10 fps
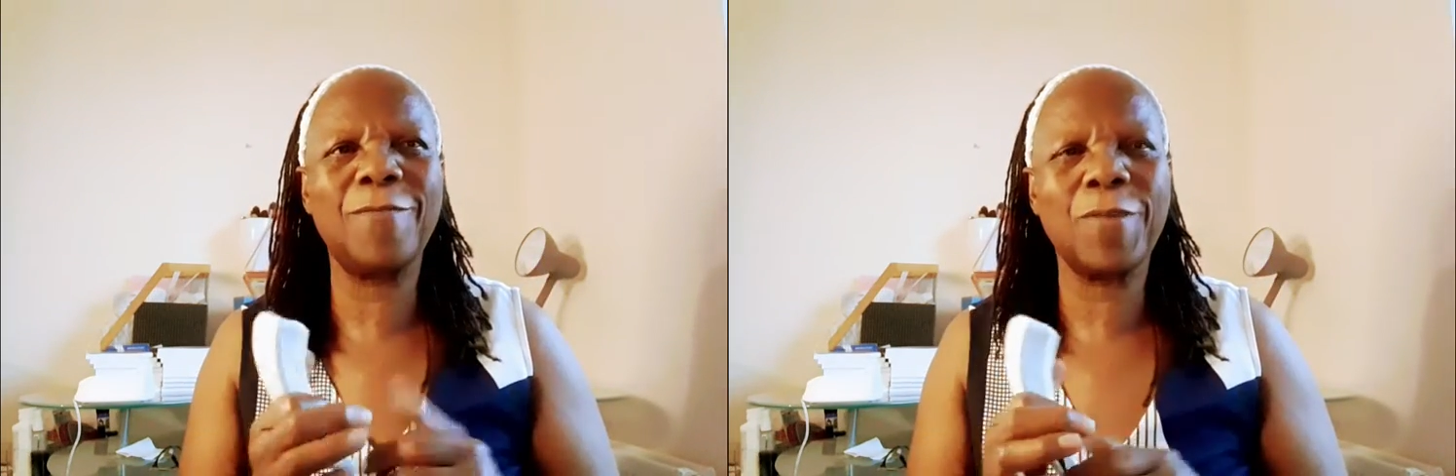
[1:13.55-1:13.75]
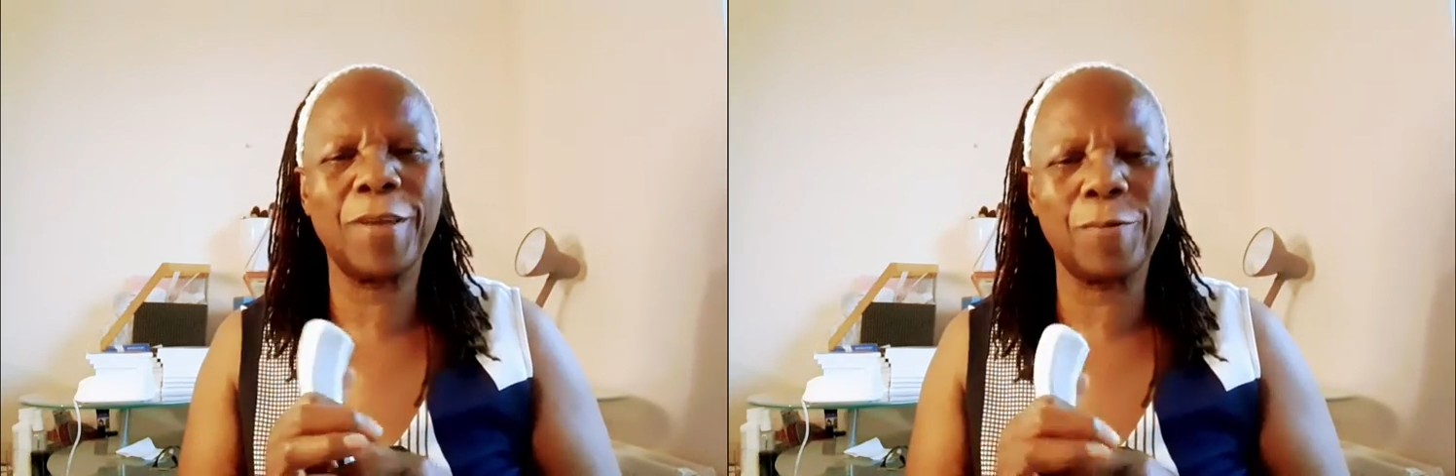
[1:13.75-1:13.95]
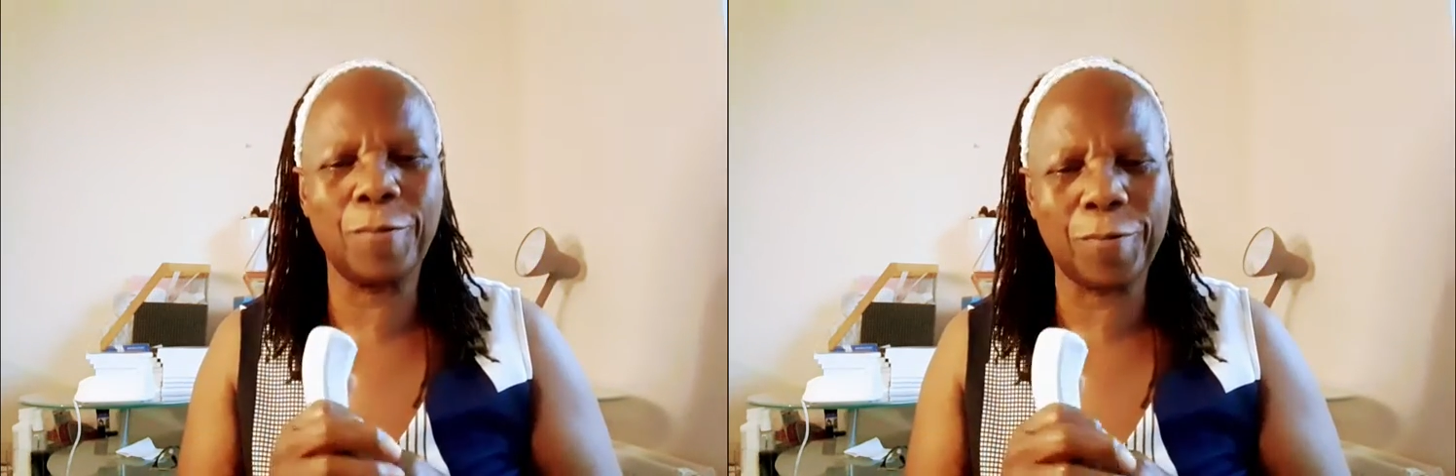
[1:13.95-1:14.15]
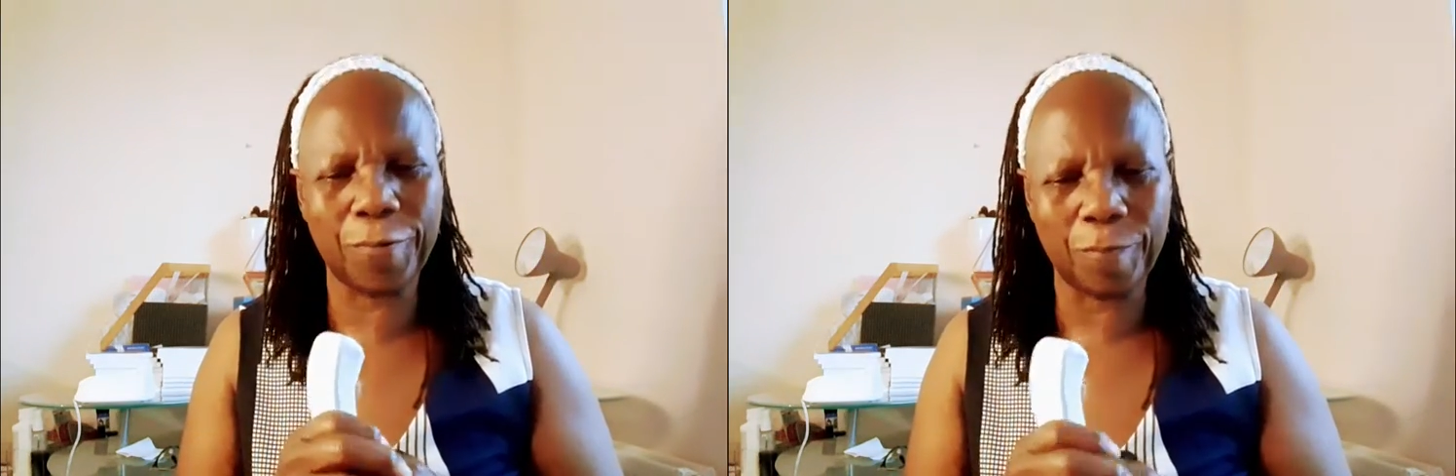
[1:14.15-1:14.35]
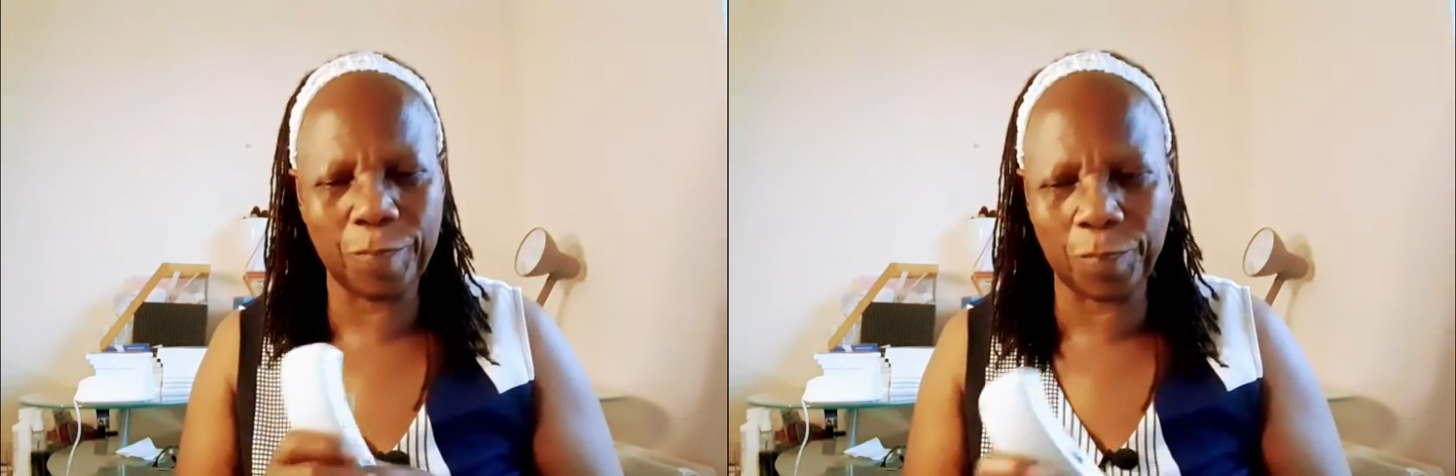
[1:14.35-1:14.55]
looking
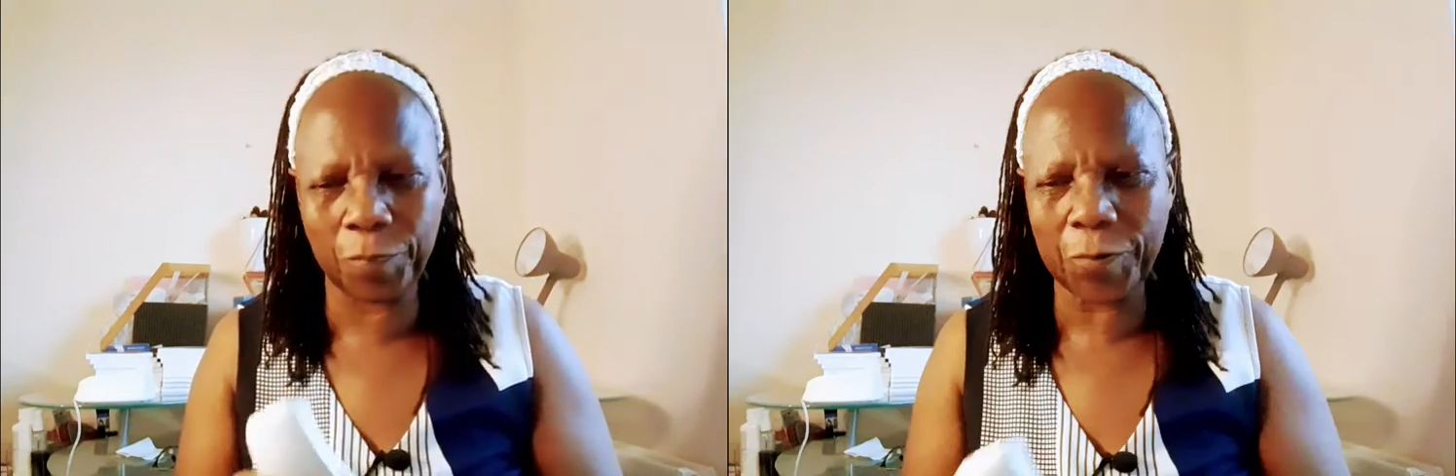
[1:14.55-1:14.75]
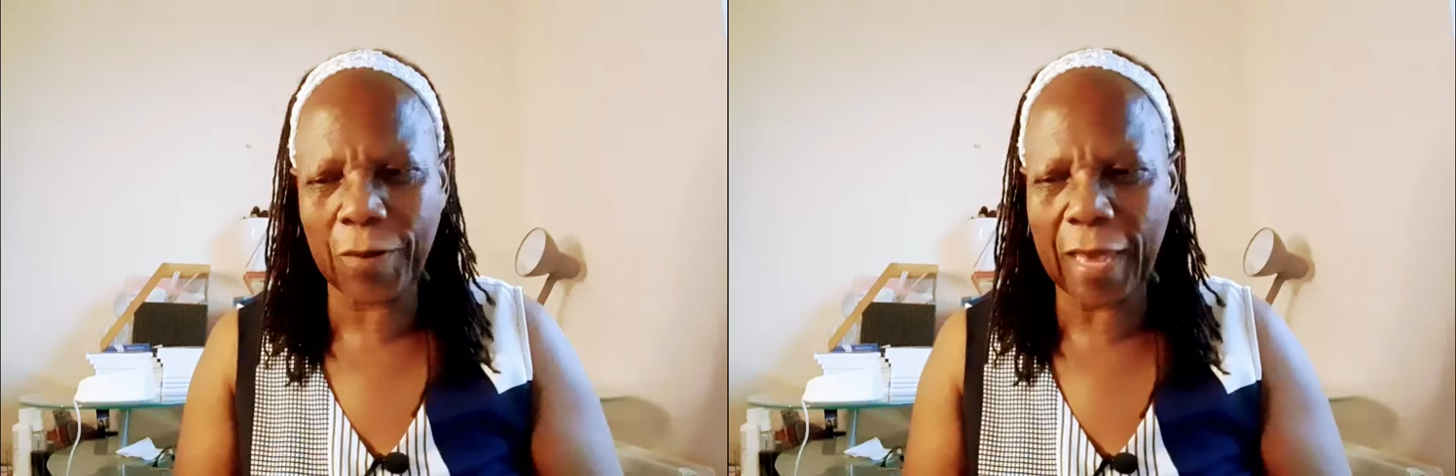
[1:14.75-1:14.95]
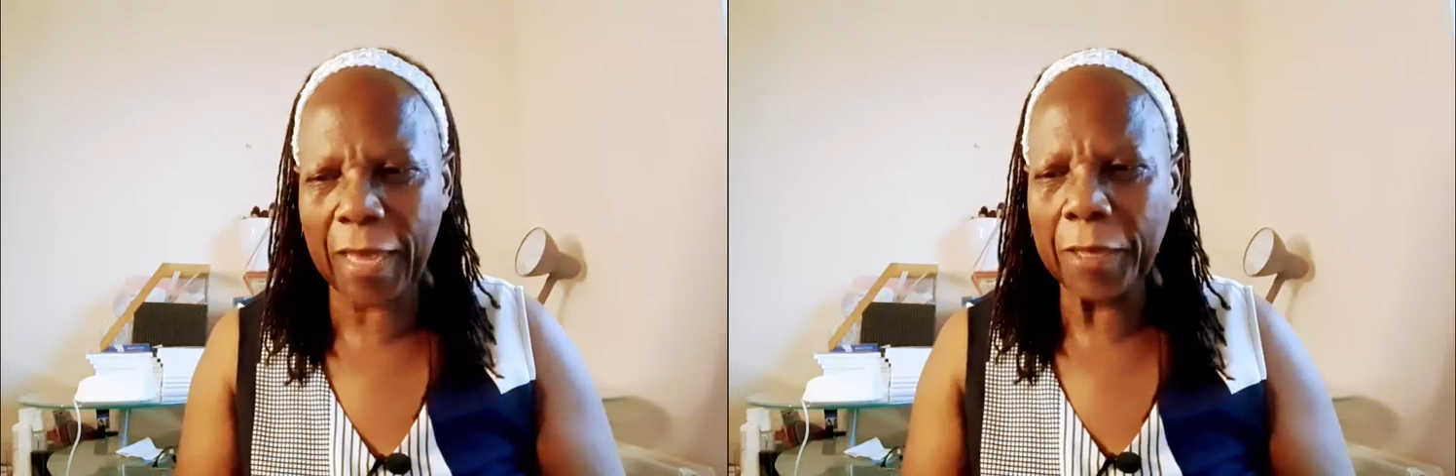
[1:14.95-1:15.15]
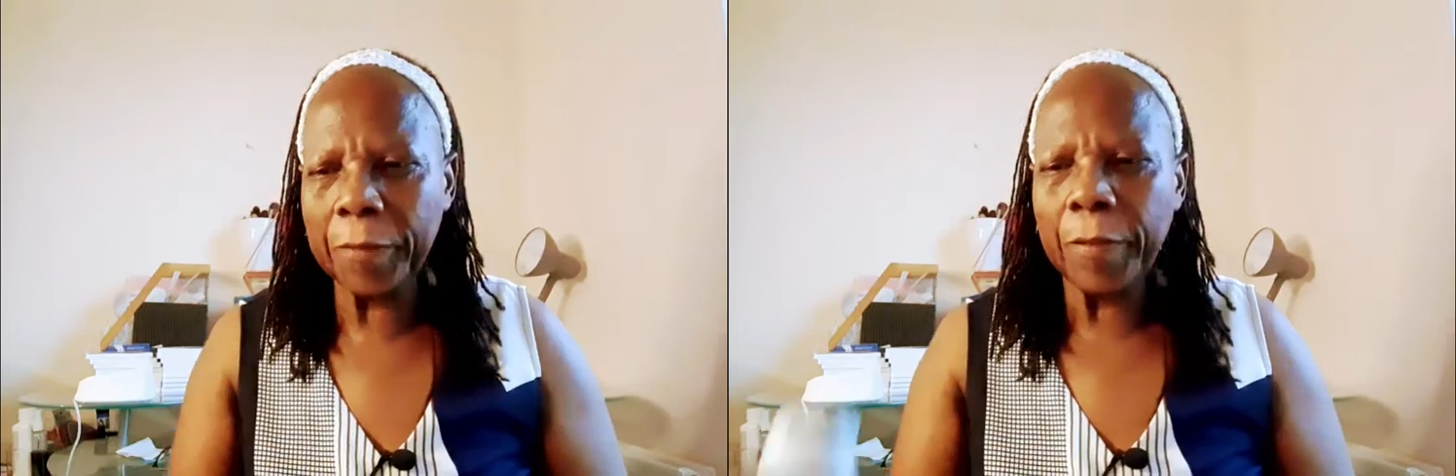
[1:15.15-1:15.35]
good. Okay,